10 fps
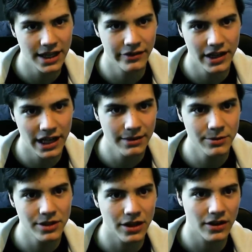So cutscene
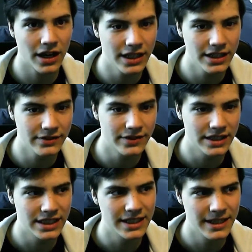heavy games are
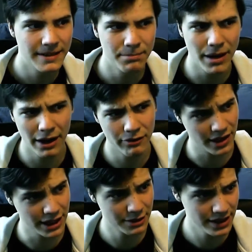kind of
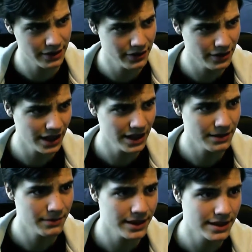bad for Let's Plays,
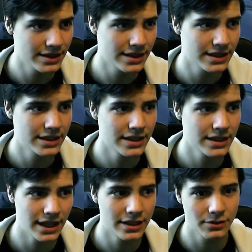I feel like,
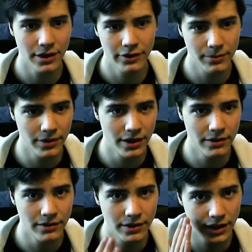because it takes
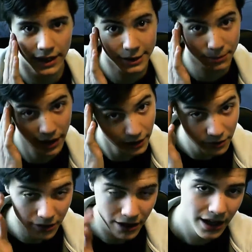away from the
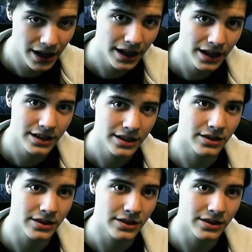Let's Player.